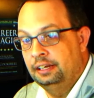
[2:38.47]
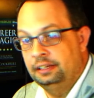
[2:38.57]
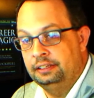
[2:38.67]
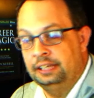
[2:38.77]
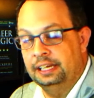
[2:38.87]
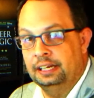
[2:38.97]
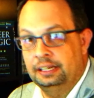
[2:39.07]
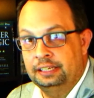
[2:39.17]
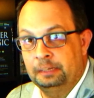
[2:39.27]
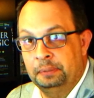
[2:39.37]
Get
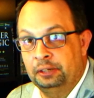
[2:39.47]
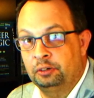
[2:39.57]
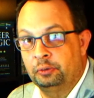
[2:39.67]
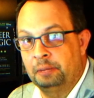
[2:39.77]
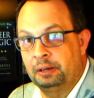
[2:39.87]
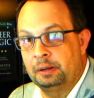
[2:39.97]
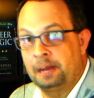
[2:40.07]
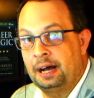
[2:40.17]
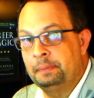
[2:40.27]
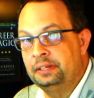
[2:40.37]
a picture with Mary
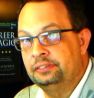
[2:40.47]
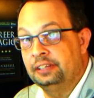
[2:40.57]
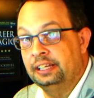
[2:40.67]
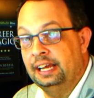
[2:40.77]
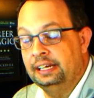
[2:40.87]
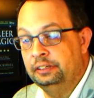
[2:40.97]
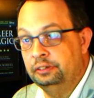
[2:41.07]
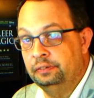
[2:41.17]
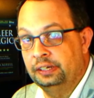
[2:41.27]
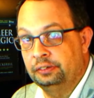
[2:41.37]
Poppins and then head into
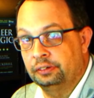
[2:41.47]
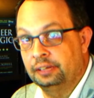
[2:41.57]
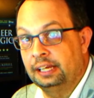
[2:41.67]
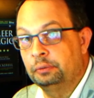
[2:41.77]
Adventureland.